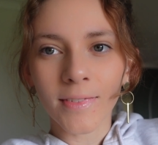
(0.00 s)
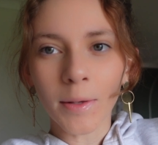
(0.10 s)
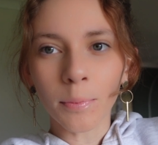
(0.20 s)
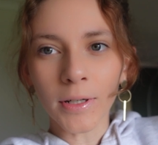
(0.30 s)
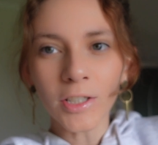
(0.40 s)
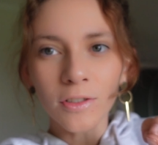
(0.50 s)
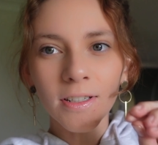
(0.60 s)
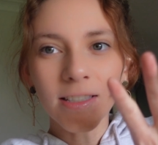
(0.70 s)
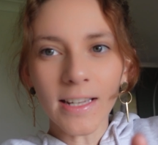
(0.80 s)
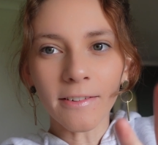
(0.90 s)
I'm pretty
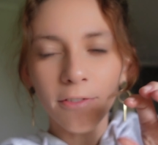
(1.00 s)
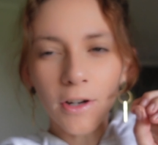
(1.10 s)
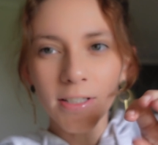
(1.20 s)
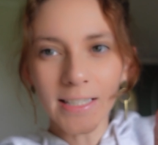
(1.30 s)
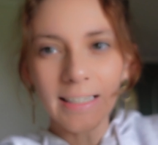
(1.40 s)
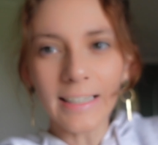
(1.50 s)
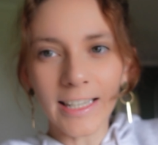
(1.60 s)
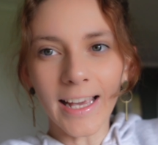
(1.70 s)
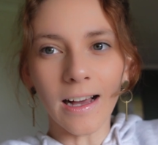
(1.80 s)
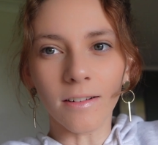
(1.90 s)
sure it's like focusing in
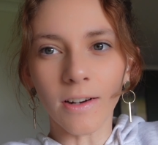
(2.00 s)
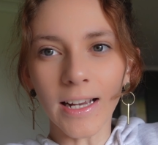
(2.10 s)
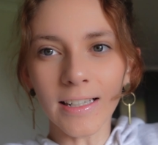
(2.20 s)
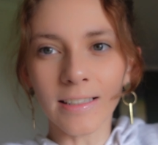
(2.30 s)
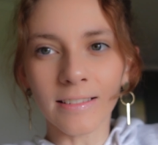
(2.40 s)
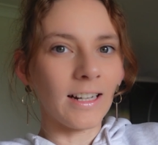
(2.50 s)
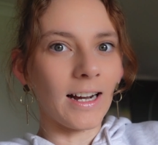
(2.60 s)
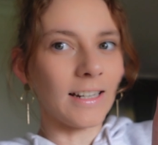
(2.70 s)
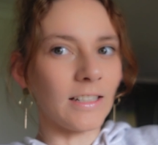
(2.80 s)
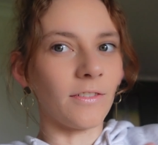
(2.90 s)
and out, right?
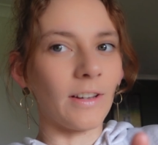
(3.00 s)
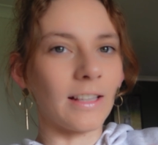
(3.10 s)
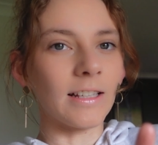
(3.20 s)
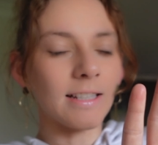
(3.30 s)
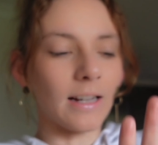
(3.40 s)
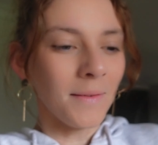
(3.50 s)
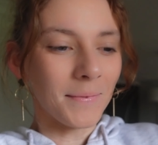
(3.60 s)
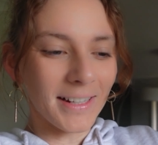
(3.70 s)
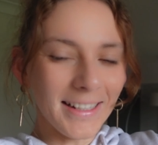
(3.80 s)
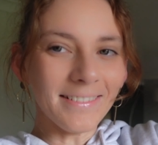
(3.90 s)
I need to figure this out.
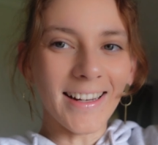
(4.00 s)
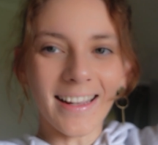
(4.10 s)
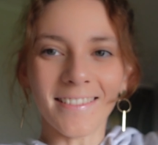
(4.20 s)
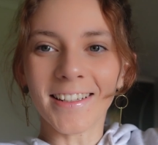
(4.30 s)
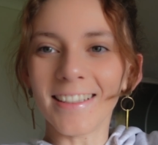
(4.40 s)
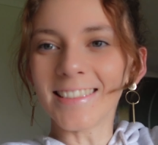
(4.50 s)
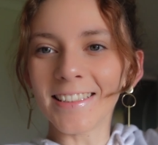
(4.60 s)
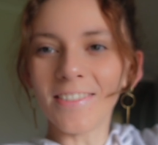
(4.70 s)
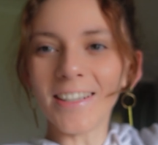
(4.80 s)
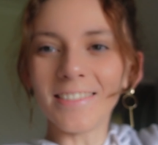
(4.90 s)
But anyway, I'm gonna go
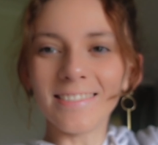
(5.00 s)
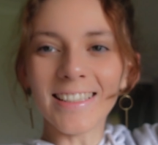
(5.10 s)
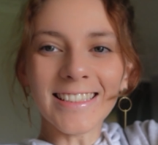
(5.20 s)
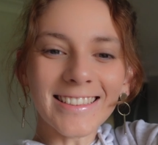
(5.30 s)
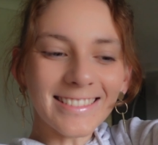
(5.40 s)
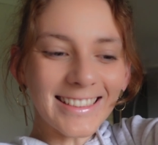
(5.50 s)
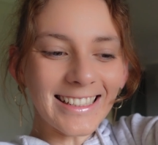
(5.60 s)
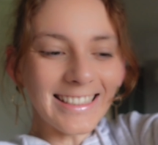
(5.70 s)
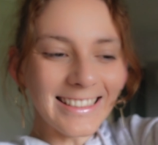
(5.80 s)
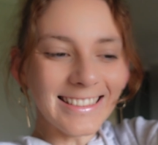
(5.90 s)
deliver all of these
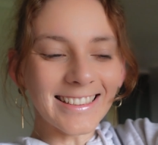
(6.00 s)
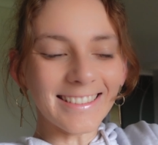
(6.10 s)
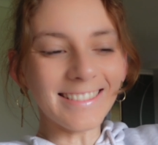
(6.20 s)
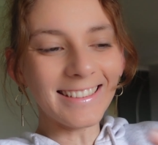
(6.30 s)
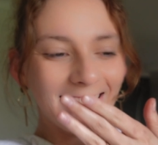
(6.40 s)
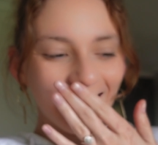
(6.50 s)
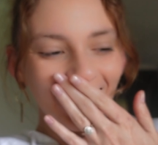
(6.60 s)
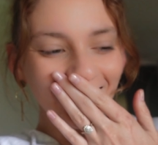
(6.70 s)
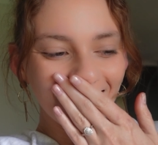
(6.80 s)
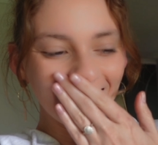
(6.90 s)
cookies. Oh,
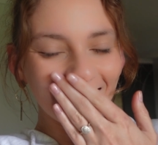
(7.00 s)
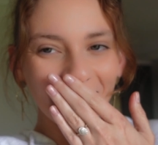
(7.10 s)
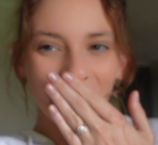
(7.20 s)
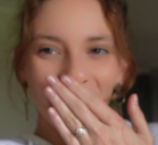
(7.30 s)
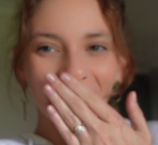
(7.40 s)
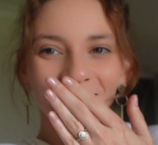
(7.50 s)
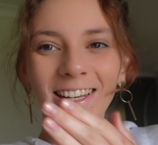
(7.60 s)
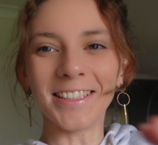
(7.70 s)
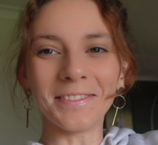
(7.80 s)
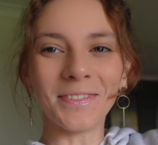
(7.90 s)
I'm just so proud of
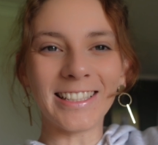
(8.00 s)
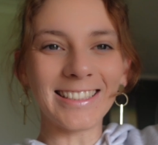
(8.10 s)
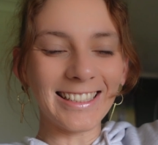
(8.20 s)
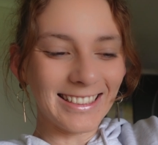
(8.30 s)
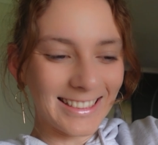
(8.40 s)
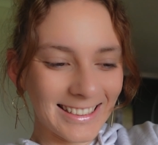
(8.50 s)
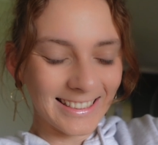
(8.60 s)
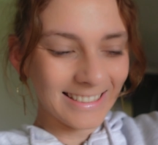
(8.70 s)
my little business.